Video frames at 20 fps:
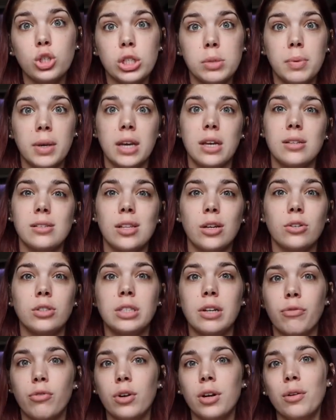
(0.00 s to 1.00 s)
just because they're
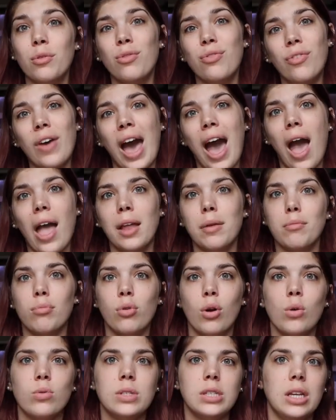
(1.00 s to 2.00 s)
different in fat and
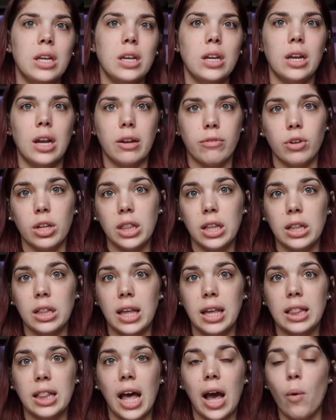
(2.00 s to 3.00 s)
protein and everything
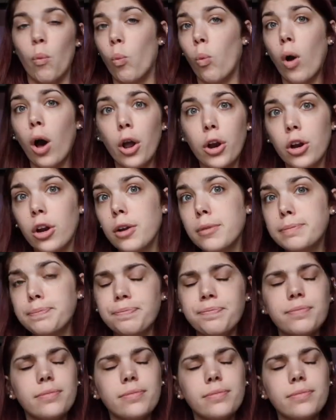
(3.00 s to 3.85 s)
like that, water.